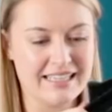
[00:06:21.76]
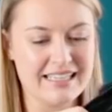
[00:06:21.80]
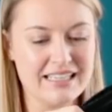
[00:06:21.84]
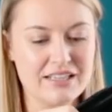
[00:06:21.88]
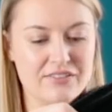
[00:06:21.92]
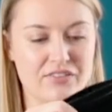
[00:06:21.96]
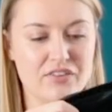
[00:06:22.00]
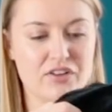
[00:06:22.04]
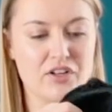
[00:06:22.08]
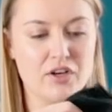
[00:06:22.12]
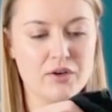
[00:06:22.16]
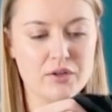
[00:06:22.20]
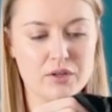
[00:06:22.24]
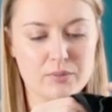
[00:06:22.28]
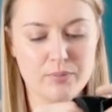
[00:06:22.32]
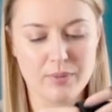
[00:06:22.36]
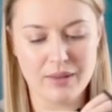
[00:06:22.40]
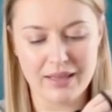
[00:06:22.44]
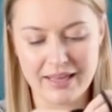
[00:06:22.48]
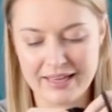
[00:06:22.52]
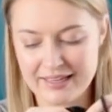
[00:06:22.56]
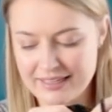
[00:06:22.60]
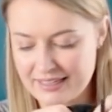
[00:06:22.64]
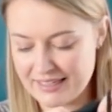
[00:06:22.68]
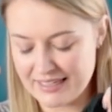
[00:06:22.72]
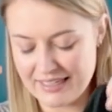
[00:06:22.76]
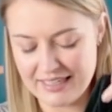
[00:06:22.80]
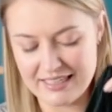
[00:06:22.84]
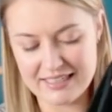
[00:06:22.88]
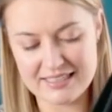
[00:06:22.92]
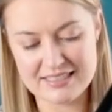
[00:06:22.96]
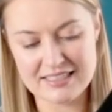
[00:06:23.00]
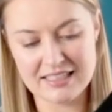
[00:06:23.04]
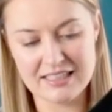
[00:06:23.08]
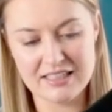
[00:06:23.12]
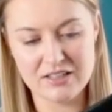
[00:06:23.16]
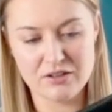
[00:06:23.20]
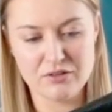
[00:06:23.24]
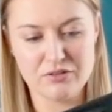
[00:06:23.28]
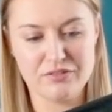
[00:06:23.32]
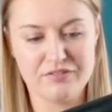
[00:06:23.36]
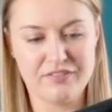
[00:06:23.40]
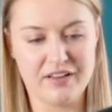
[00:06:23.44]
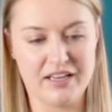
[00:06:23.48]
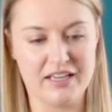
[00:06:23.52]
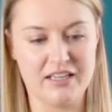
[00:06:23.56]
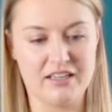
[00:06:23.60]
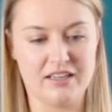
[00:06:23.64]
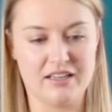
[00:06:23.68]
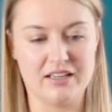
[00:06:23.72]
Even though the black is a little
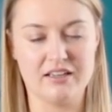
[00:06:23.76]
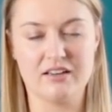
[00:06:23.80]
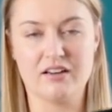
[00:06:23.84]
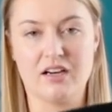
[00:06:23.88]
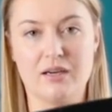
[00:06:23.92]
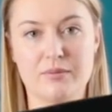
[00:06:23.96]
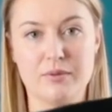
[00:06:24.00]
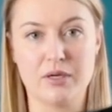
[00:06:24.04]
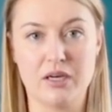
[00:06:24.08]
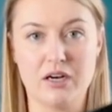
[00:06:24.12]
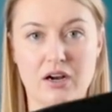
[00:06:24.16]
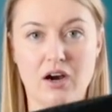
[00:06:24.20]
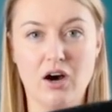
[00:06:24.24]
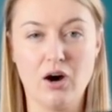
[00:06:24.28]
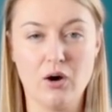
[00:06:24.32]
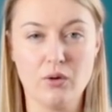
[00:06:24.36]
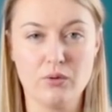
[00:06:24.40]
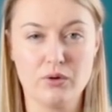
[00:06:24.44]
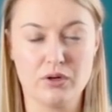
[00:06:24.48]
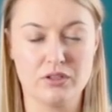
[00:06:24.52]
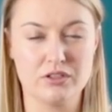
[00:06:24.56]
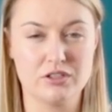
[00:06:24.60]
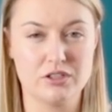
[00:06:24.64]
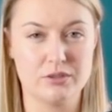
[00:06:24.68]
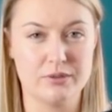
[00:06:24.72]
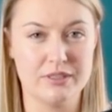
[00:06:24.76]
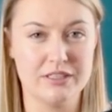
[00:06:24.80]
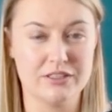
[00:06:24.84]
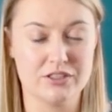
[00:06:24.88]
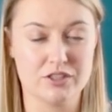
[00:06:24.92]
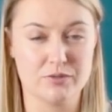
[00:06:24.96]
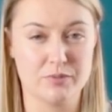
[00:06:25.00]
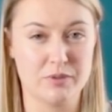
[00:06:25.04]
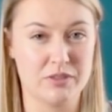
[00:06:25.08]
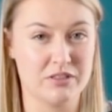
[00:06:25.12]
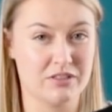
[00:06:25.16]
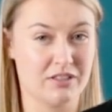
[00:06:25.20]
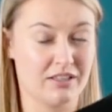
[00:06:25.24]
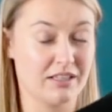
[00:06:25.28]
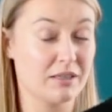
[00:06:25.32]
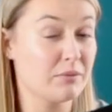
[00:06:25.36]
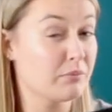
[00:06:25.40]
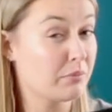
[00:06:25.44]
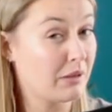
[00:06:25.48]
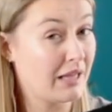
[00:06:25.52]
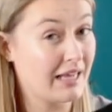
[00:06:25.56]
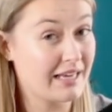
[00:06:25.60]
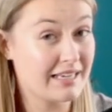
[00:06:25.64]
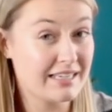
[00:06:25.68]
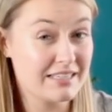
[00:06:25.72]
faded, I'm going to hold on to it just because I
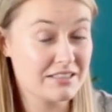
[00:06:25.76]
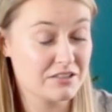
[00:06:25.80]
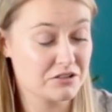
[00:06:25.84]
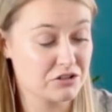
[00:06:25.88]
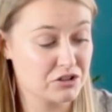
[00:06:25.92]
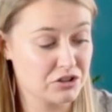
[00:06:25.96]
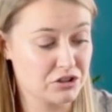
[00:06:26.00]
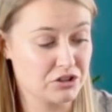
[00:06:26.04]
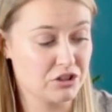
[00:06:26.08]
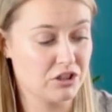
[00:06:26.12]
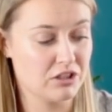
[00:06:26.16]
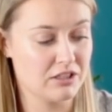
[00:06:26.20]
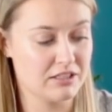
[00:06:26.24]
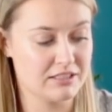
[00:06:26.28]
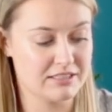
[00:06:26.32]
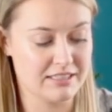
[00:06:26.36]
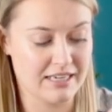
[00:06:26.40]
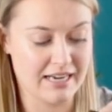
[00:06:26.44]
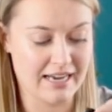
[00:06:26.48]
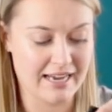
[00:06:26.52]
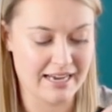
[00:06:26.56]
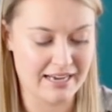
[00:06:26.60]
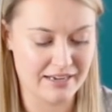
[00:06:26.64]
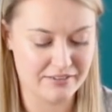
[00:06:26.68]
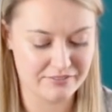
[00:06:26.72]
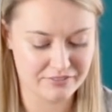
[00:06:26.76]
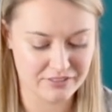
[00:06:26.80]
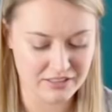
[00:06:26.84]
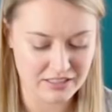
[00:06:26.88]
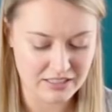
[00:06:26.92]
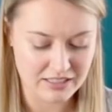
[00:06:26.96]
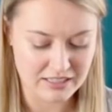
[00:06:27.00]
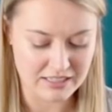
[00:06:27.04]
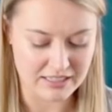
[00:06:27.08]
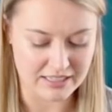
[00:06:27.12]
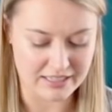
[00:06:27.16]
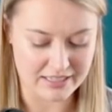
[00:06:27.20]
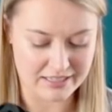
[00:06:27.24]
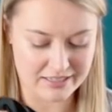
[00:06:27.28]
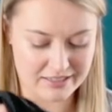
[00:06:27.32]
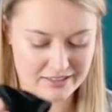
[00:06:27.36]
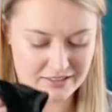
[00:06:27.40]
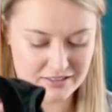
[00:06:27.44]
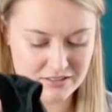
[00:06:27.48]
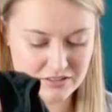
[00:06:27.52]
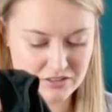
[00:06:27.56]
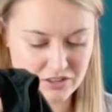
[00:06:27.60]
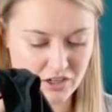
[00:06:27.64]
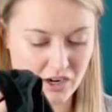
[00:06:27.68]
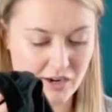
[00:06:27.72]
think black is a good colour to have,
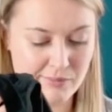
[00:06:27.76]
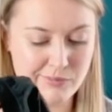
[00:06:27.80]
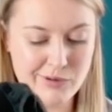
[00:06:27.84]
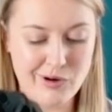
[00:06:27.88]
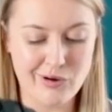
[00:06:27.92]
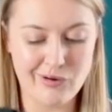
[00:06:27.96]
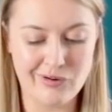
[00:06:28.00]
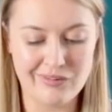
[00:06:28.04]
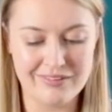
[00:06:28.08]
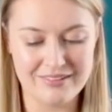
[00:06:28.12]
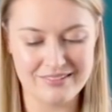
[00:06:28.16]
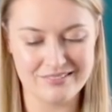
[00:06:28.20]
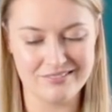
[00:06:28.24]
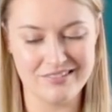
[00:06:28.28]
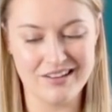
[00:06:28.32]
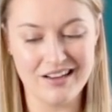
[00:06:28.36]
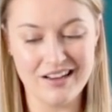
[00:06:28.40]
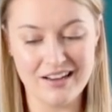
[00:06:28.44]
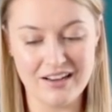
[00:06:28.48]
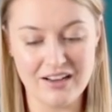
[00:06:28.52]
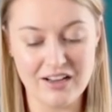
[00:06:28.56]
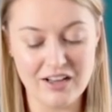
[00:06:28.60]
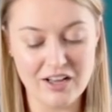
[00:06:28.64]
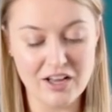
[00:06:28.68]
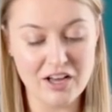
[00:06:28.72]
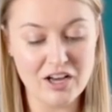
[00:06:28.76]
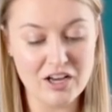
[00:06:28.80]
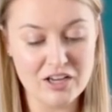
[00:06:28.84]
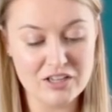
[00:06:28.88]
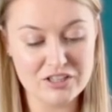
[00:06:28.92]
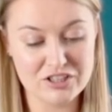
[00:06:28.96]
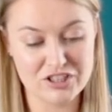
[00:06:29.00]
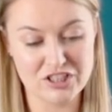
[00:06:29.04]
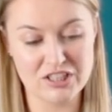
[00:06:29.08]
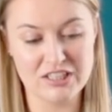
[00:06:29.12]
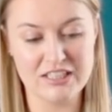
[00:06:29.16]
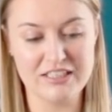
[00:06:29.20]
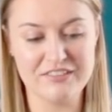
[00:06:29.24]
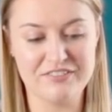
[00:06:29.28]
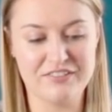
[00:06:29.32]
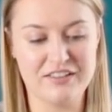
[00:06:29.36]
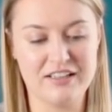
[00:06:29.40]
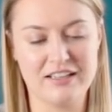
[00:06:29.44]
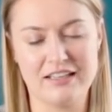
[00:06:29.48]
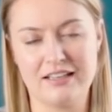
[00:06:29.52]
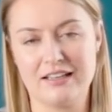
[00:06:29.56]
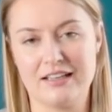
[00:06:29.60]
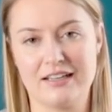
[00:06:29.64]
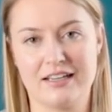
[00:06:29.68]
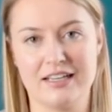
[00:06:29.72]
and I'm not urgently
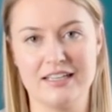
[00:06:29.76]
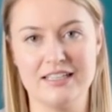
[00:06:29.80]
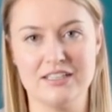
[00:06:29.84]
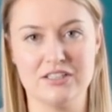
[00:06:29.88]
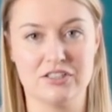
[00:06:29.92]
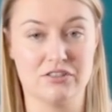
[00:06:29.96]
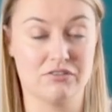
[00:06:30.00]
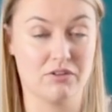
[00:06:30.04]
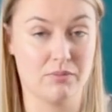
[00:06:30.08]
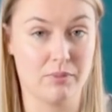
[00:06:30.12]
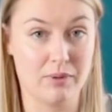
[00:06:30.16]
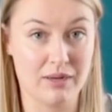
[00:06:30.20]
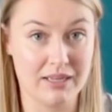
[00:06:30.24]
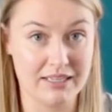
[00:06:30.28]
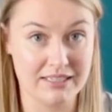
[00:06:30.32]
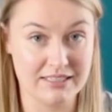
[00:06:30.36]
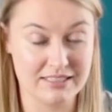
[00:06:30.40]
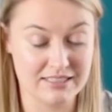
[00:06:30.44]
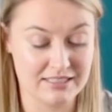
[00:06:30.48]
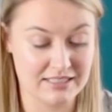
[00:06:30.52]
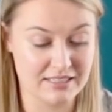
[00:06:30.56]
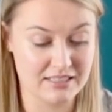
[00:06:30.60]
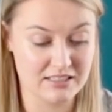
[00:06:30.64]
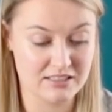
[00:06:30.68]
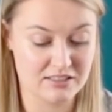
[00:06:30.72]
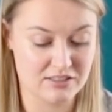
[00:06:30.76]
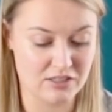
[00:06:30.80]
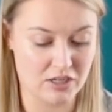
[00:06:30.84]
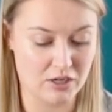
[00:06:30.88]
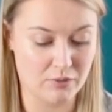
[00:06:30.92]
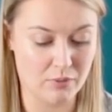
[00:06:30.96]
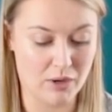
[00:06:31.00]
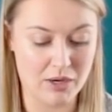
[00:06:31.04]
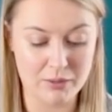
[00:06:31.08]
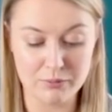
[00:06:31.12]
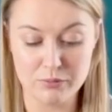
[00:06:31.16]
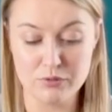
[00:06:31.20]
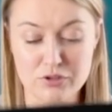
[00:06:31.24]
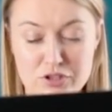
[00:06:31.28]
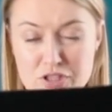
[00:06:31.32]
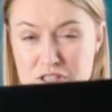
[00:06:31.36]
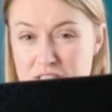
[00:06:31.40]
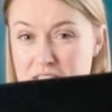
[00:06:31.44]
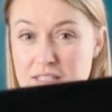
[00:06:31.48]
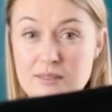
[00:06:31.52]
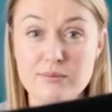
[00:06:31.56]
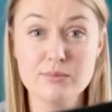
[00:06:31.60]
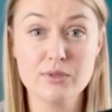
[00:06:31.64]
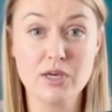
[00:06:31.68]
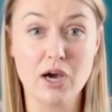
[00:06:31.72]
feeling like I need to replace this, so I will
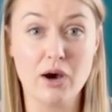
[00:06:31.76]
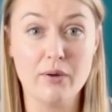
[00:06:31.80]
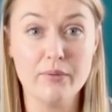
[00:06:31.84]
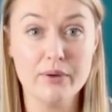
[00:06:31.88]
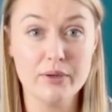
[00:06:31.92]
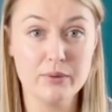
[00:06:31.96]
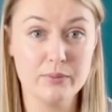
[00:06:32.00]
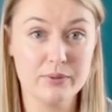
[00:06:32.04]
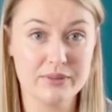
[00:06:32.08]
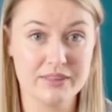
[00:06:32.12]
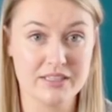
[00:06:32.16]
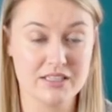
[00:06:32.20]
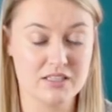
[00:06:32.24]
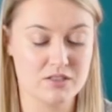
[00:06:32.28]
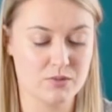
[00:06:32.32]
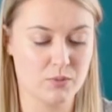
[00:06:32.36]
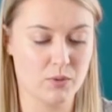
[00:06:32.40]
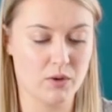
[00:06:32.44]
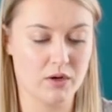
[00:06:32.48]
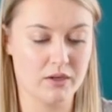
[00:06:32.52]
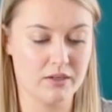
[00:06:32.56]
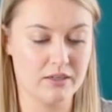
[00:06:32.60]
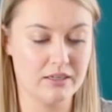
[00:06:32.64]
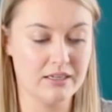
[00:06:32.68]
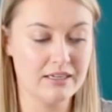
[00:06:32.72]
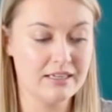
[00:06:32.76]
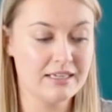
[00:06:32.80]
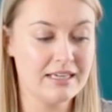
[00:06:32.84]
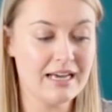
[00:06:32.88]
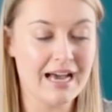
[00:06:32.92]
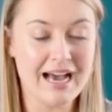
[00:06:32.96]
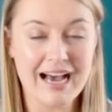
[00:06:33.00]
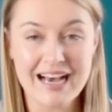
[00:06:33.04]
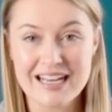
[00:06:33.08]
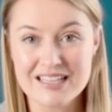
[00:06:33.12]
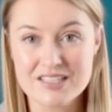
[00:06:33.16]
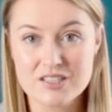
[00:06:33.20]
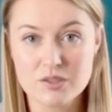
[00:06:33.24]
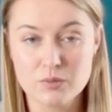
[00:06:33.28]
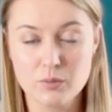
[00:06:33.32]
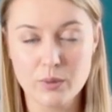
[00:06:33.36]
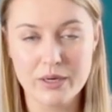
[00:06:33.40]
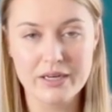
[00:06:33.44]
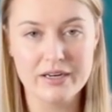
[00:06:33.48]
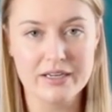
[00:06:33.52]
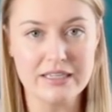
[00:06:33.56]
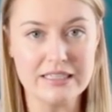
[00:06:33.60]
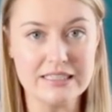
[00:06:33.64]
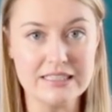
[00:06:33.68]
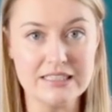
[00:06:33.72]
just keep going with this one as and
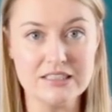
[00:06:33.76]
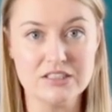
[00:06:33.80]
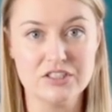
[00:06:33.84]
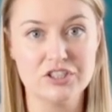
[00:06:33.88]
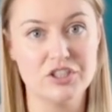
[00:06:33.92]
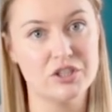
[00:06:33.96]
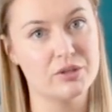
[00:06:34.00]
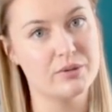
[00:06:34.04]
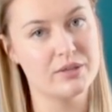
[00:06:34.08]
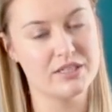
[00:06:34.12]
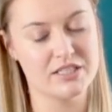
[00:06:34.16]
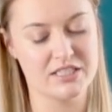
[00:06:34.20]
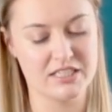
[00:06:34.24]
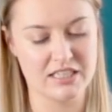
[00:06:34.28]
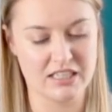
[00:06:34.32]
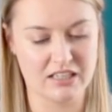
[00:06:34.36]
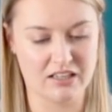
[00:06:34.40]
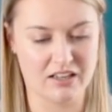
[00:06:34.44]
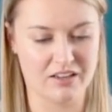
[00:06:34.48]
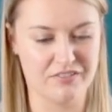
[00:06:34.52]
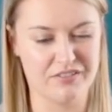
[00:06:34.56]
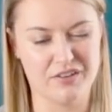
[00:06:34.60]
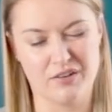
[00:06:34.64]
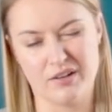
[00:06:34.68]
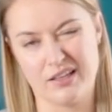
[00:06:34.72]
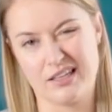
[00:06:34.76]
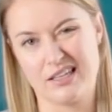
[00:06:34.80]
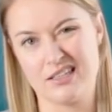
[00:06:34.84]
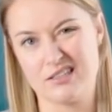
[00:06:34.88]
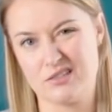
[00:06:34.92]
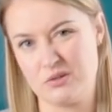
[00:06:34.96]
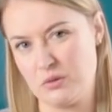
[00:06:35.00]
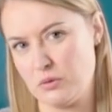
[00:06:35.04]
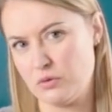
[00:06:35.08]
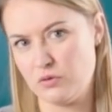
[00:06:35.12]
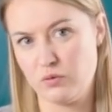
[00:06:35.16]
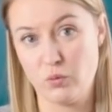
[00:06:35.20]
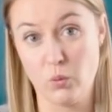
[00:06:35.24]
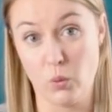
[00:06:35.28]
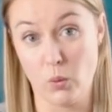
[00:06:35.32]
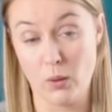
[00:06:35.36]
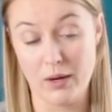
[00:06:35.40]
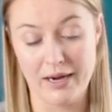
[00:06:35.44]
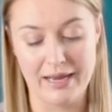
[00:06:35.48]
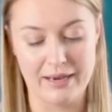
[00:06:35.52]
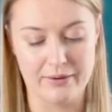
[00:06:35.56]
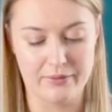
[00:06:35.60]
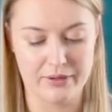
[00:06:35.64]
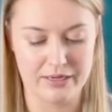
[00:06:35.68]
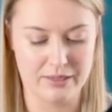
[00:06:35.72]
when I need to until I feel like it's sort of
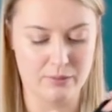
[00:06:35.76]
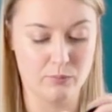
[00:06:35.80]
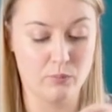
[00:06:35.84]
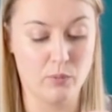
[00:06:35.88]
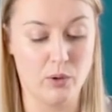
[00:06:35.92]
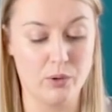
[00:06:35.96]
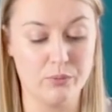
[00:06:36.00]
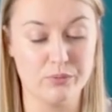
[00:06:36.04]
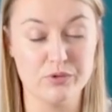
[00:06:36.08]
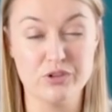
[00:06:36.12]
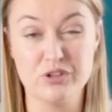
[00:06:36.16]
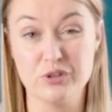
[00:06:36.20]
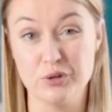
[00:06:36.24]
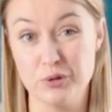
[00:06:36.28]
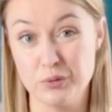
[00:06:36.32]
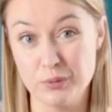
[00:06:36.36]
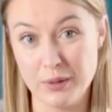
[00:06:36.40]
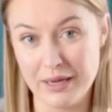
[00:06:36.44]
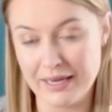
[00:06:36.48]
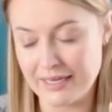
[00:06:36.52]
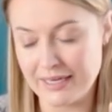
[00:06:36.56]
worn out and it won't do